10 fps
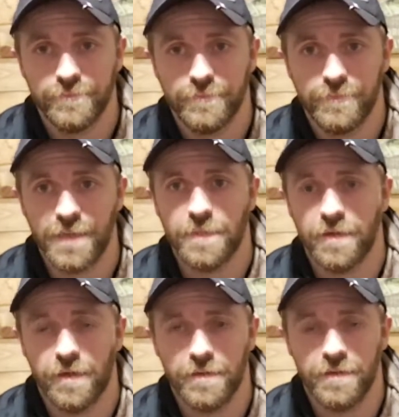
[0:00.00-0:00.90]
Mike
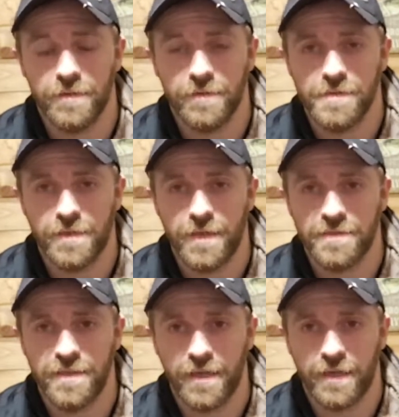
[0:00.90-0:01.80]
McCarthy is a
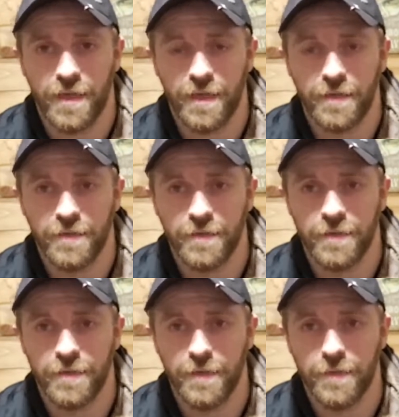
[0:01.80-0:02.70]
class act guy.
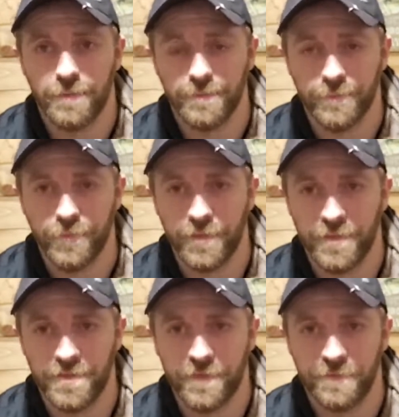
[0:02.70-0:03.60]
Whether
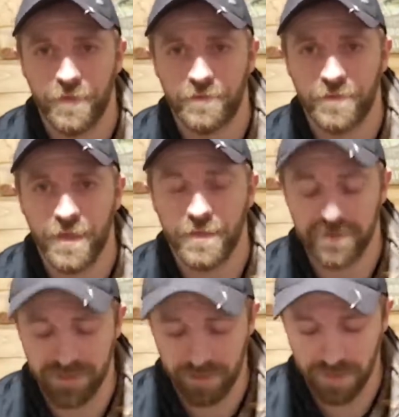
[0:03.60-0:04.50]
he's at fault or not, he's
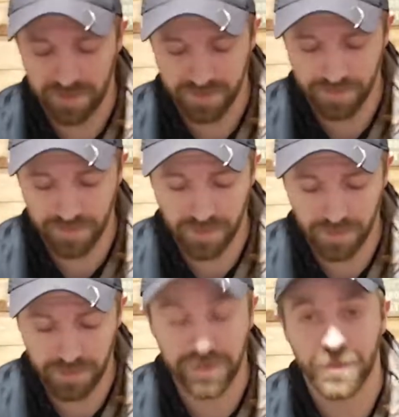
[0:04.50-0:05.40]
still an awesome
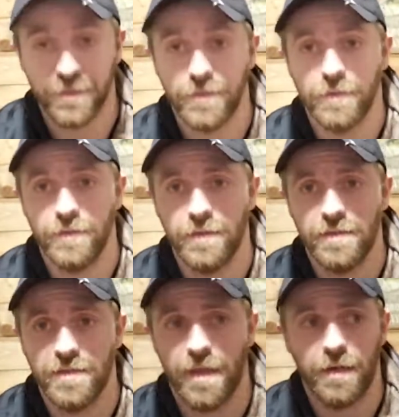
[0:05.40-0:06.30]
coach. You know,
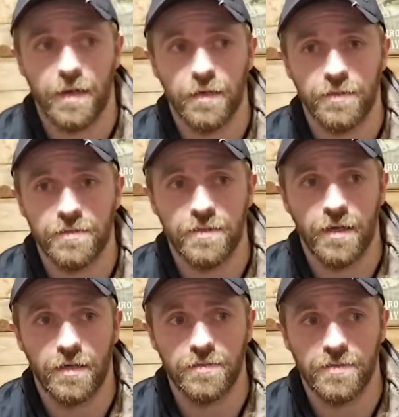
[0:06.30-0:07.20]
he's had hundreds and
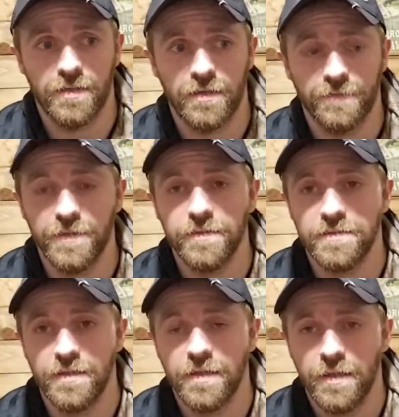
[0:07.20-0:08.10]
hundreds of
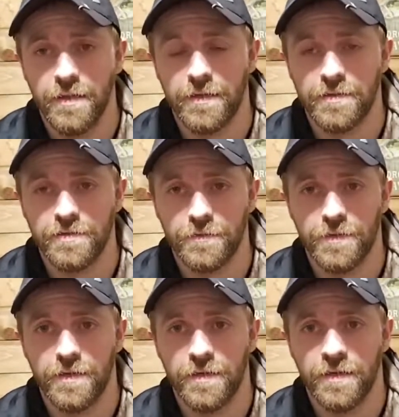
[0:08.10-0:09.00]
interviews in his
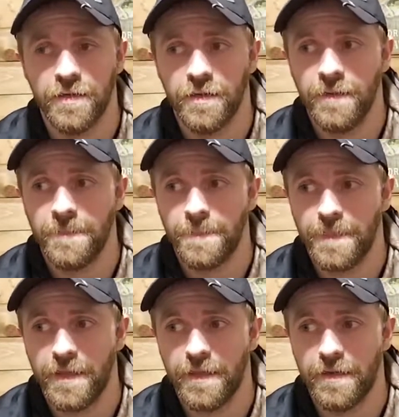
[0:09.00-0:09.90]
career,
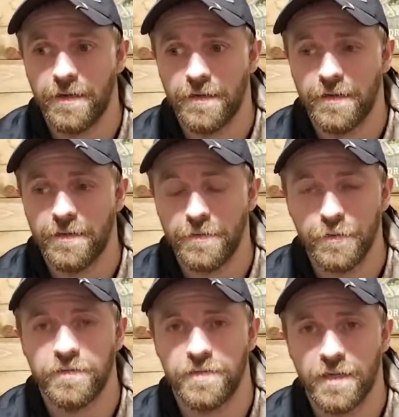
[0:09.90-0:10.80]
and the
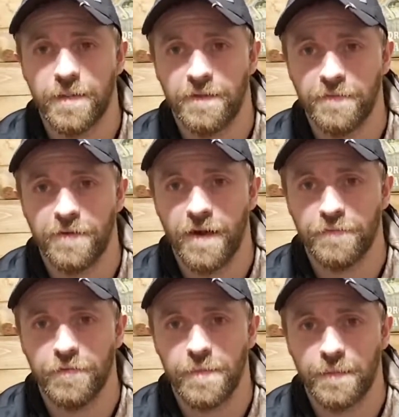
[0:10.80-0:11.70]
only time I ever
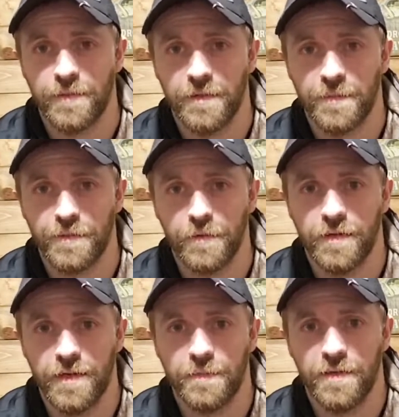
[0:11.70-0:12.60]
remember him throwing
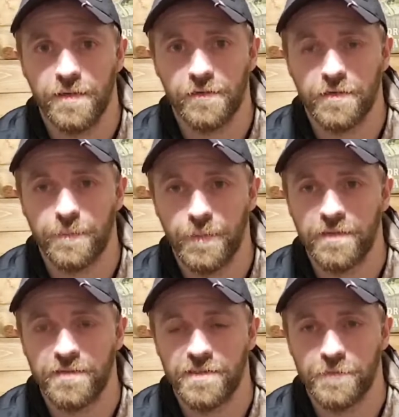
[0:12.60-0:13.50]
anybody under the
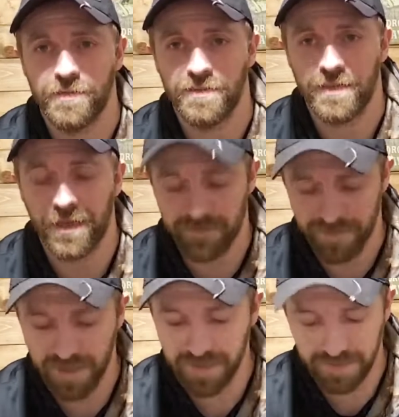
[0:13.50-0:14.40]
bus was kind of
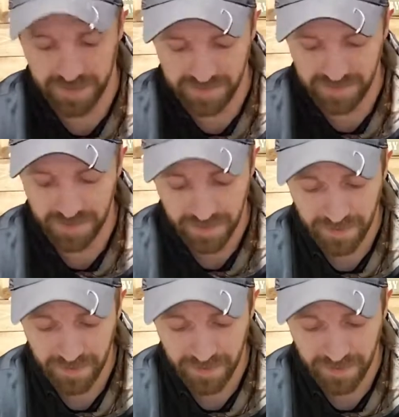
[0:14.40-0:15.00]
Eddie Lacy.